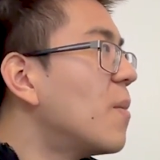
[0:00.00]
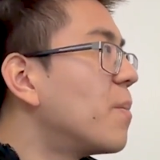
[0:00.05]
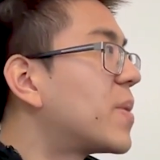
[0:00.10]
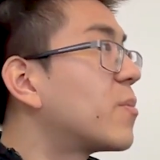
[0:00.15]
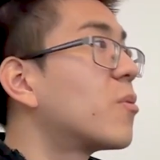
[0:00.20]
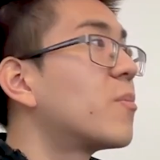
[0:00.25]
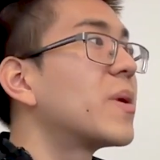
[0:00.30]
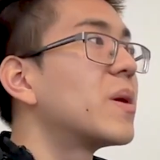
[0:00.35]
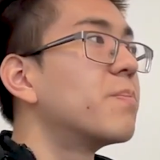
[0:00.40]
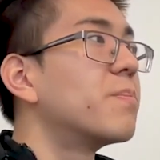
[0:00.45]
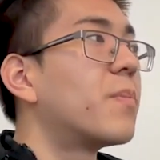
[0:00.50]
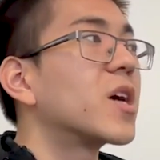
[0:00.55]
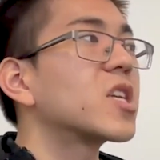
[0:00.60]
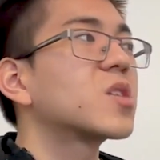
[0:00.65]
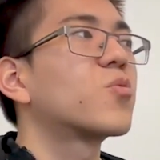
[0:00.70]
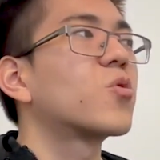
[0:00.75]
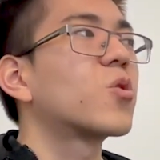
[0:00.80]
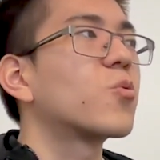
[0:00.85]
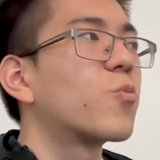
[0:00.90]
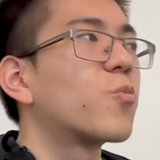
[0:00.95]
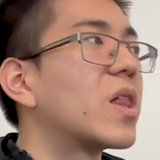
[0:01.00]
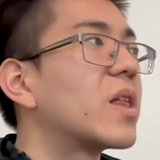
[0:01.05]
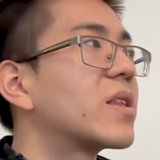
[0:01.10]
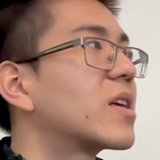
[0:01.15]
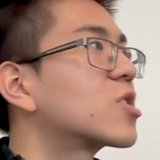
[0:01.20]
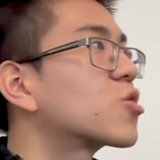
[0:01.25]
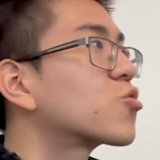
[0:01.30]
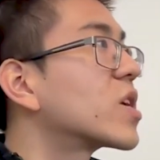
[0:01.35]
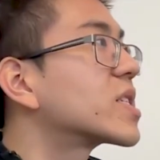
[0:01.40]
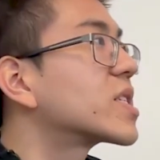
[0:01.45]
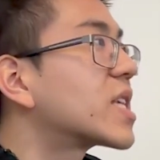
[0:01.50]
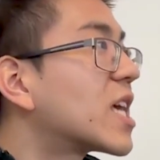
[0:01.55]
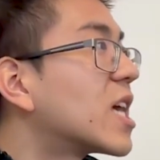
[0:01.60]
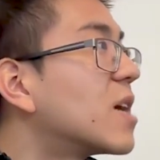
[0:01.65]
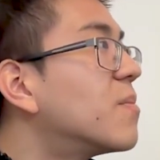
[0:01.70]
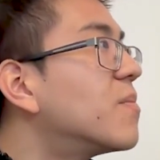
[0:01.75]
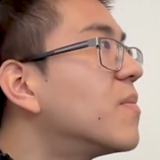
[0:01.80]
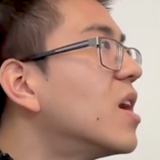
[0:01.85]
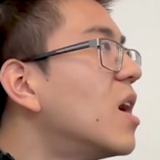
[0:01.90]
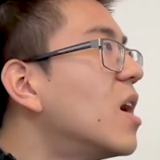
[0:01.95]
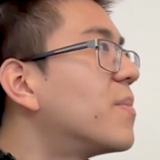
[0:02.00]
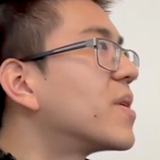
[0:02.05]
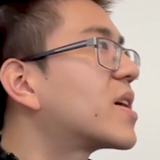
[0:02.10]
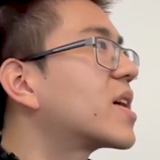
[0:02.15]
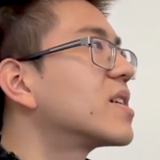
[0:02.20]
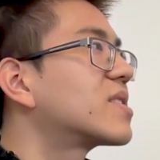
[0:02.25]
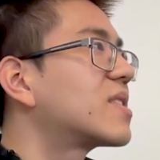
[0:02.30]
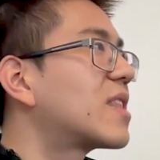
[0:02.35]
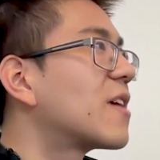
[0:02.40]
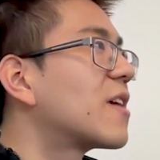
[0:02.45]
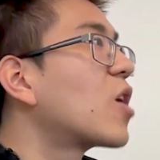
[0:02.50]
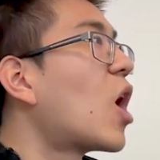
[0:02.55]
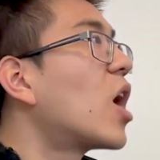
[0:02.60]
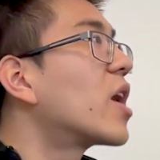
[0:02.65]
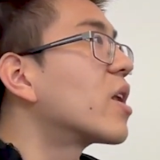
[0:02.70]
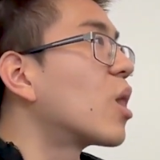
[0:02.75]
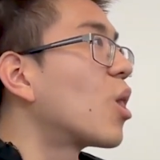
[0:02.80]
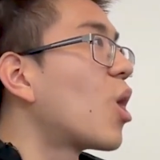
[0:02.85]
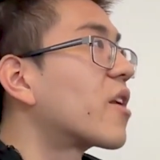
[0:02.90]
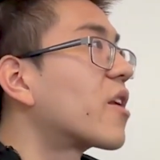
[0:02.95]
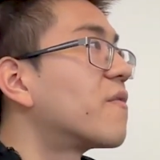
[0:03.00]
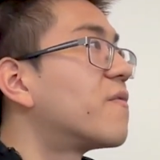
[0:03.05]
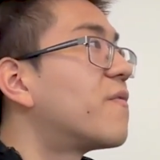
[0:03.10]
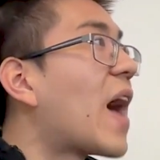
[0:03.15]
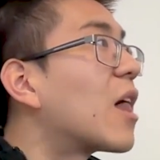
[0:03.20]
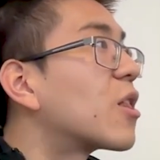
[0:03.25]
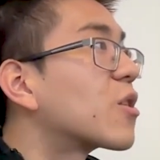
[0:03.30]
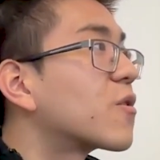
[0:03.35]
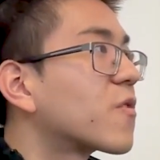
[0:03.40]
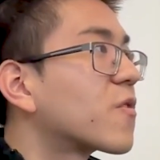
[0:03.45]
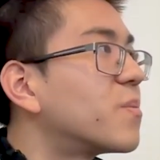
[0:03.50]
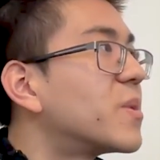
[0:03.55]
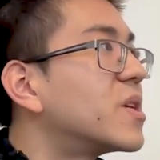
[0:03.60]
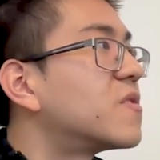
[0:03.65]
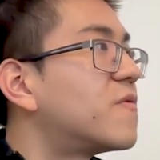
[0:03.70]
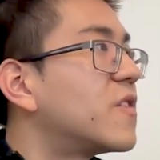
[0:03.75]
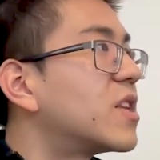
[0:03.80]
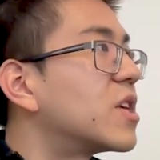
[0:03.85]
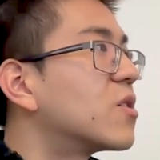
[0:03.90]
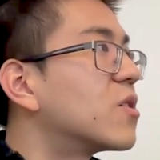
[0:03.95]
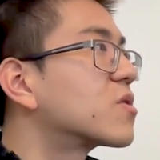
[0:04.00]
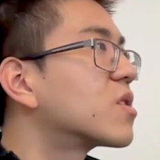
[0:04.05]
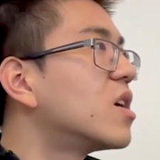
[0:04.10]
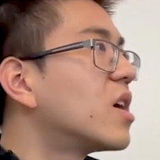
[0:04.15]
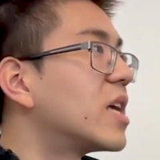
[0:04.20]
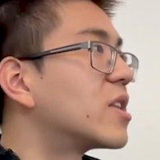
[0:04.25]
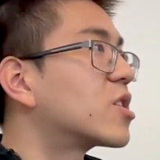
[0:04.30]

people will be much more willing to trust him because they've gotten a lot of value from his videos